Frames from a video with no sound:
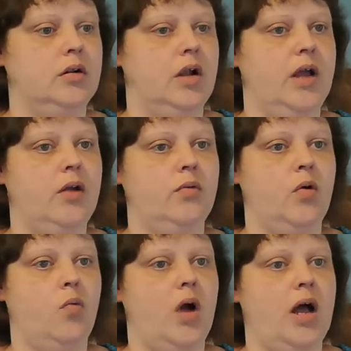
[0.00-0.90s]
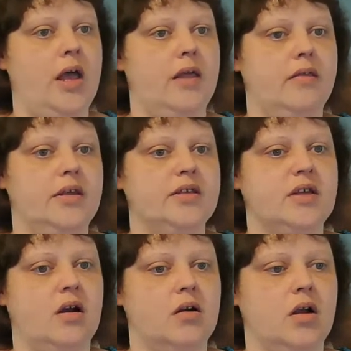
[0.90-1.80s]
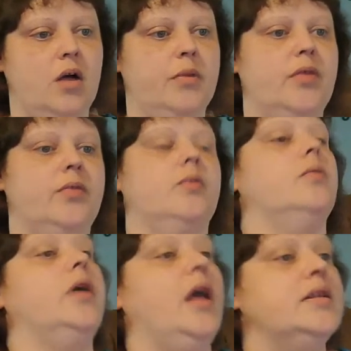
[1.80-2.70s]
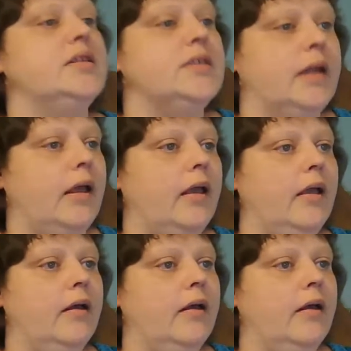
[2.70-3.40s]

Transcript: I don't know why these aren't coming through again today.